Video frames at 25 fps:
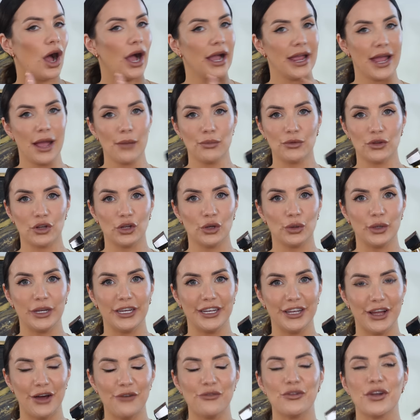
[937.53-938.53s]
I
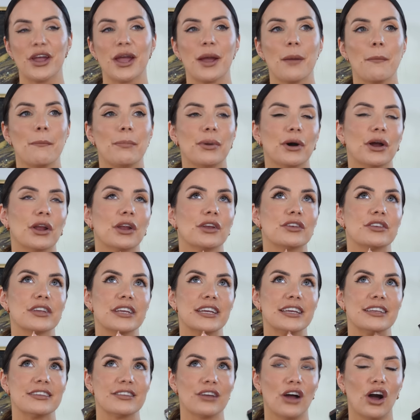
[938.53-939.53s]
absolutely love it, but
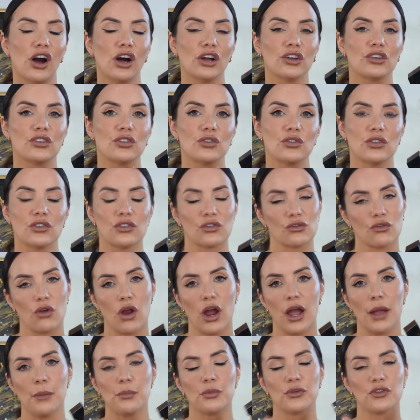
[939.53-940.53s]
it's hard to
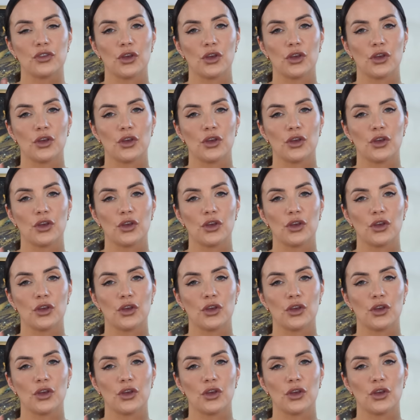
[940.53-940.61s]
describe.